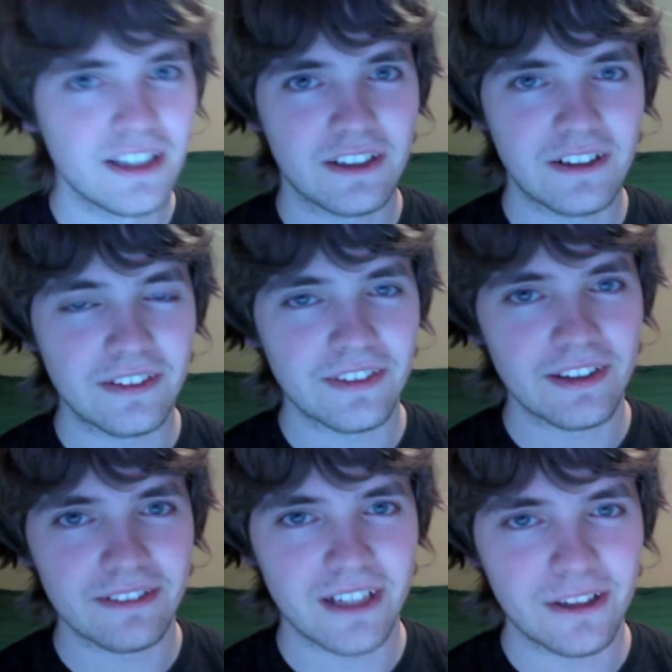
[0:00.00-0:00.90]
Grand
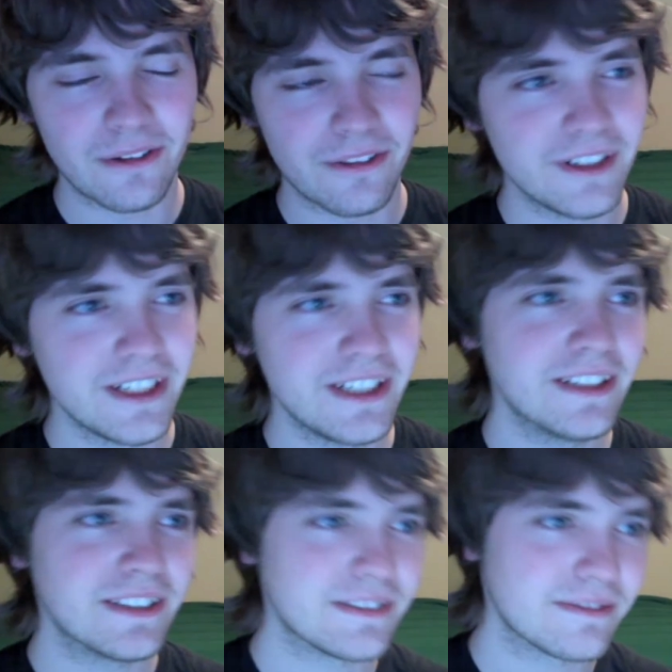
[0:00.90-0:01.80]
Theft Auto
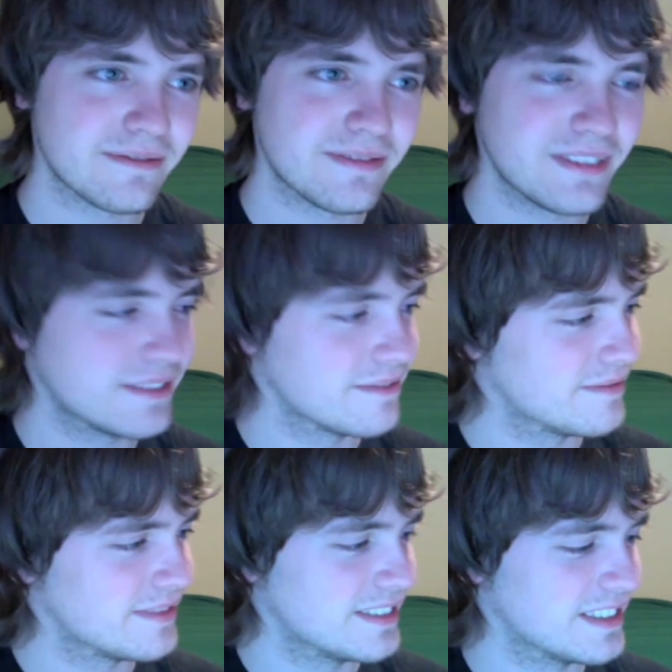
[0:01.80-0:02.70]
3.
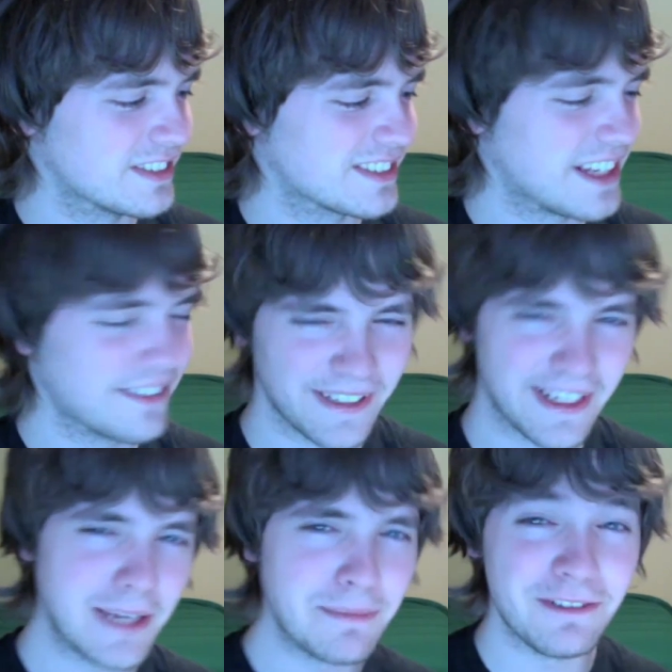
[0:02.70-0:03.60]
This was kind of a
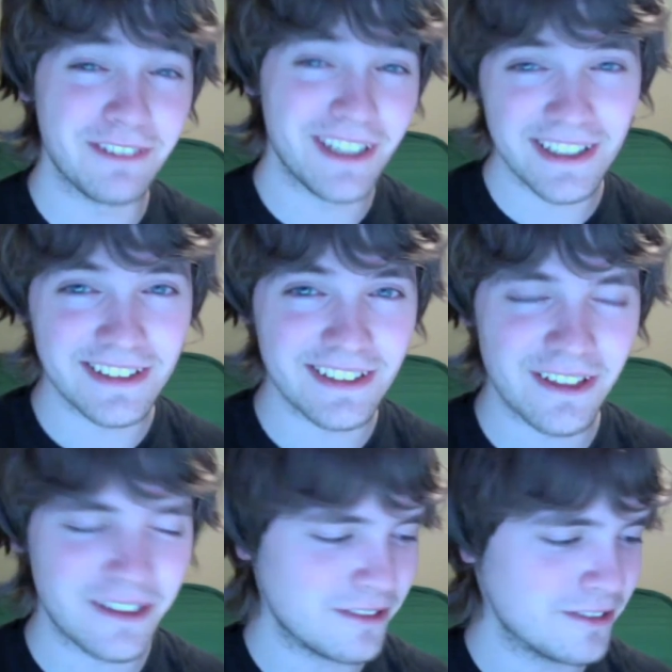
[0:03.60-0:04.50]
game you needed to
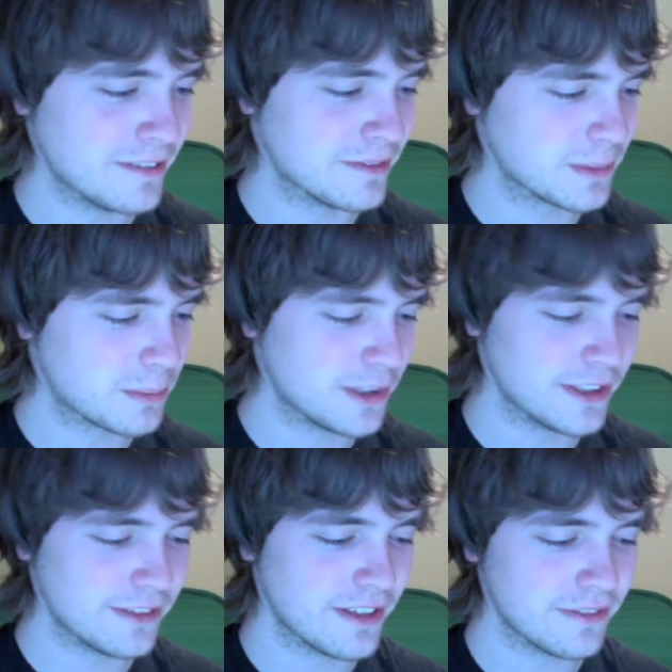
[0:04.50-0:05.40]
own. It was
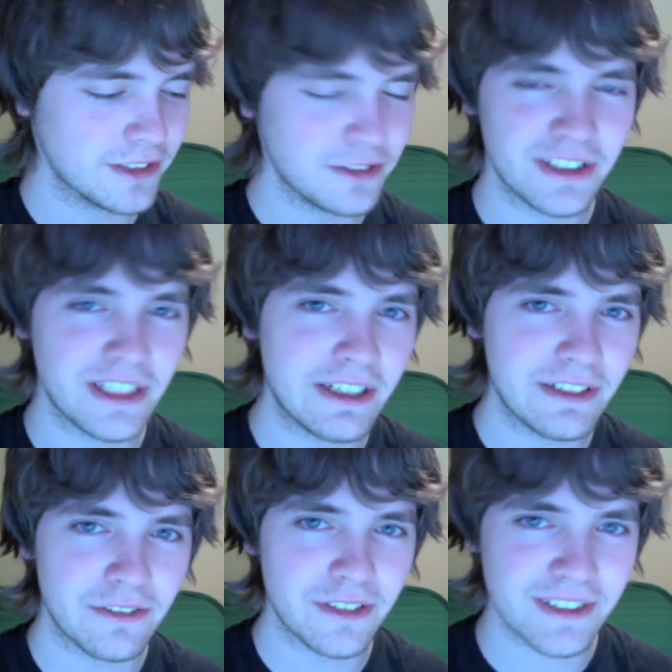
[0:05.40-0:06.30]
pretty revolutionary
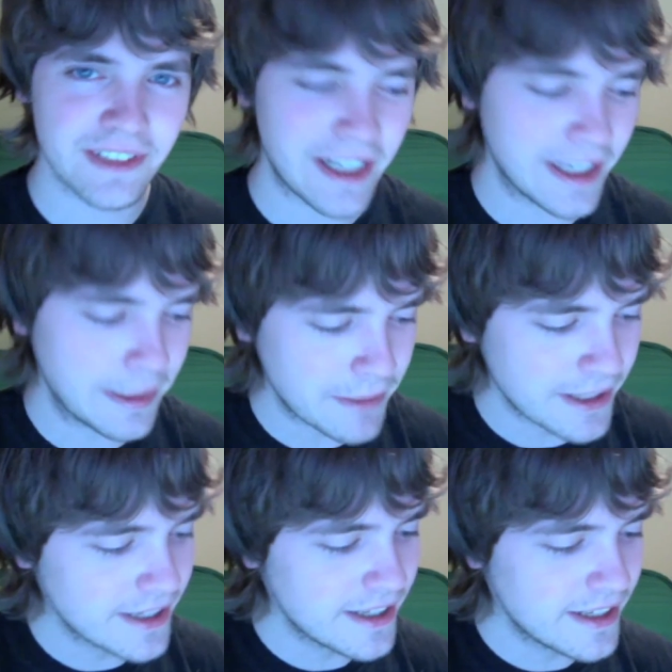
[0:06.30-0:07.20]
for its time.
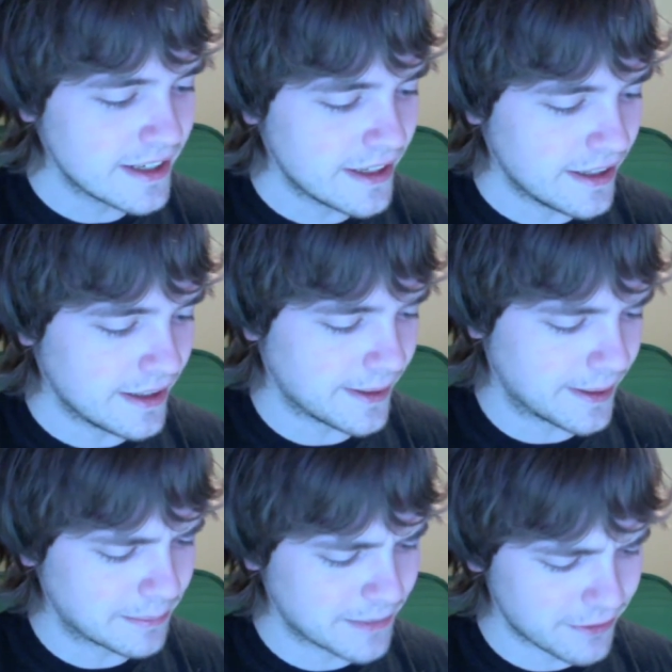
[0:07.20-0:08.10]

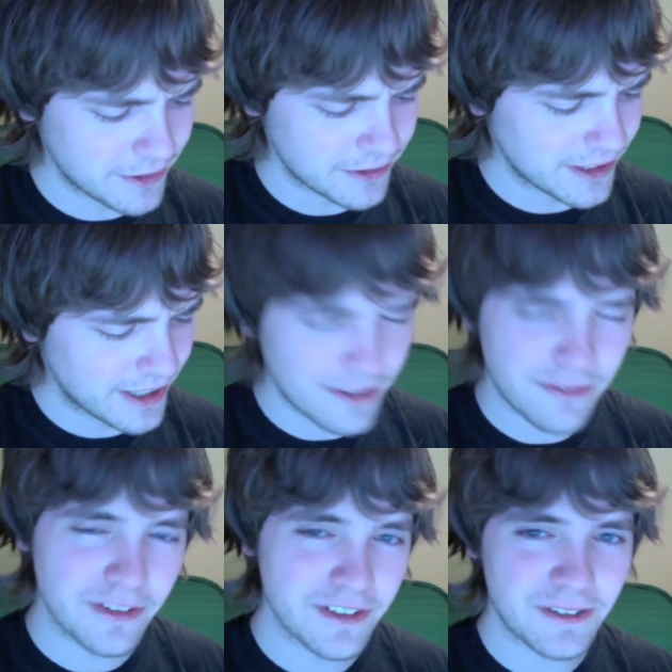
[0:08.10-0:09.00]
Never really cared
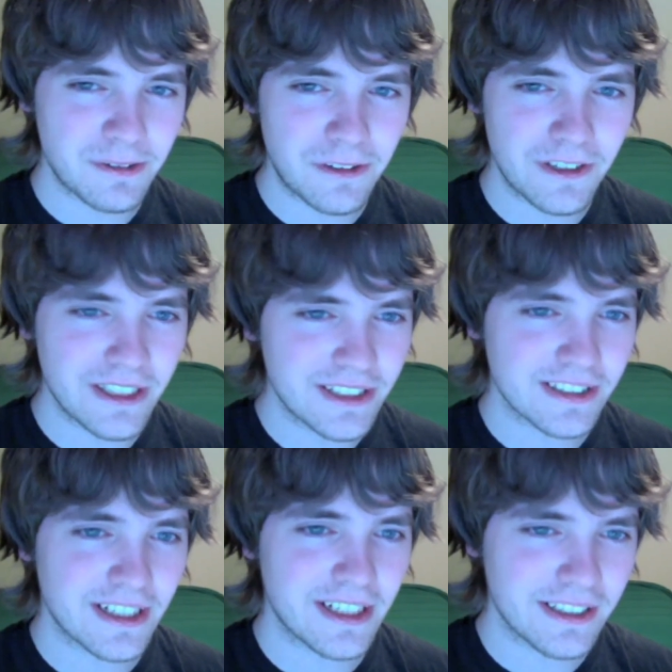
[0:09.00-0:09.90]
for the story. I
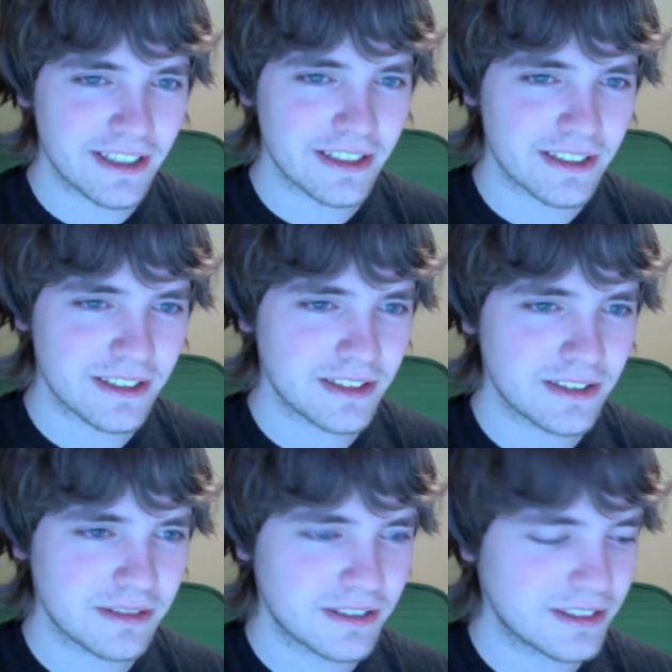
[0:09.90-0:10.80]
just kind of liked
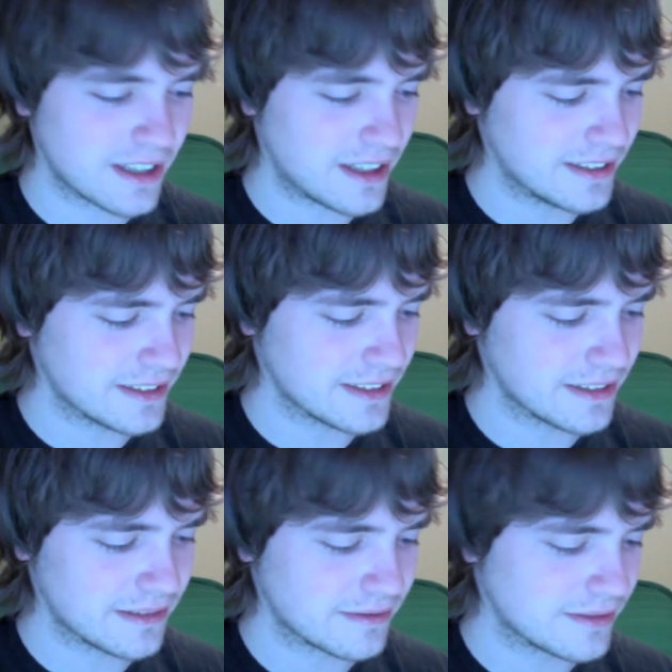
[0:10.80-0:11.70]

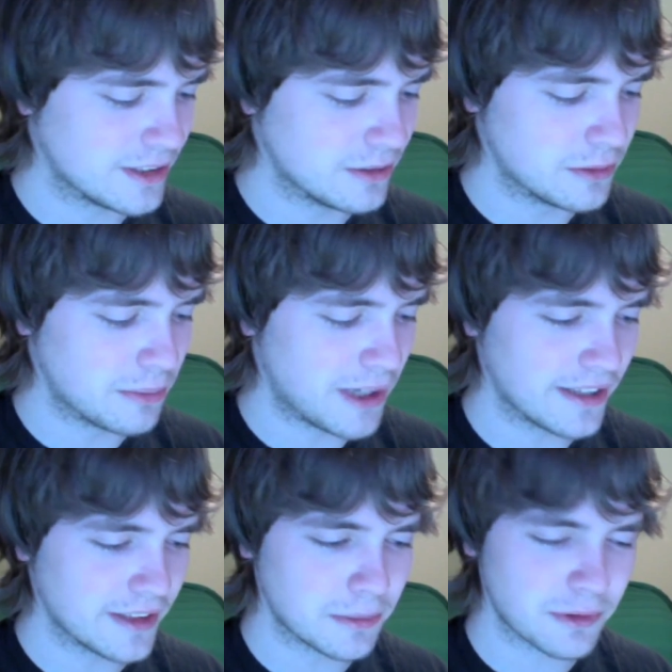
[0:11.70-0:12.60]
causing huge
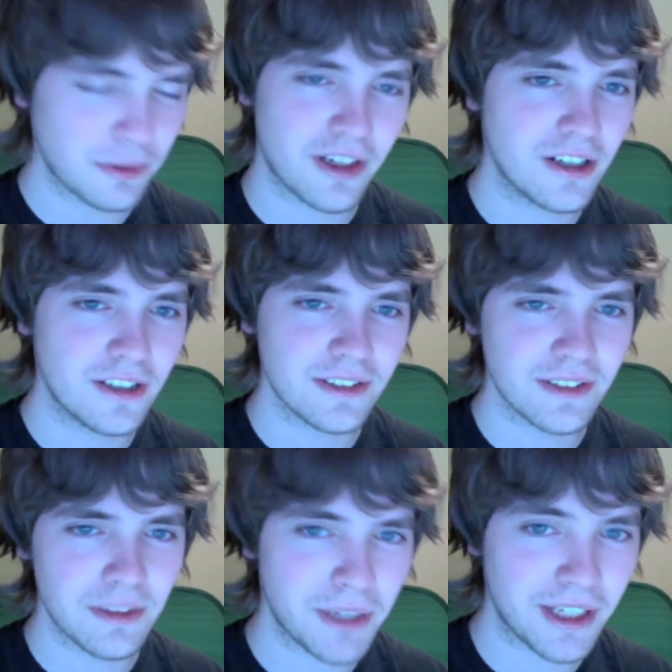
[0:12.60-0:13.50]
pile-ups with cars
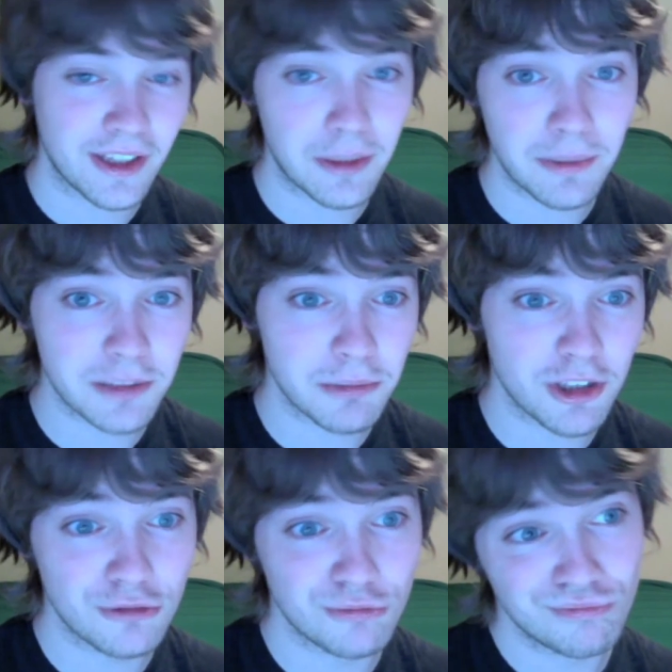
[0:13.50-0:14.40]
and then making them
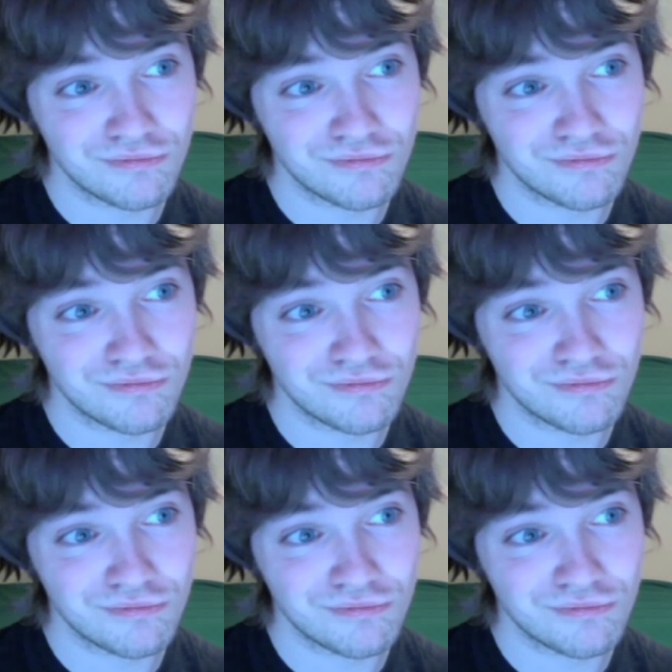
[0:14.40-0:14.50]
explode.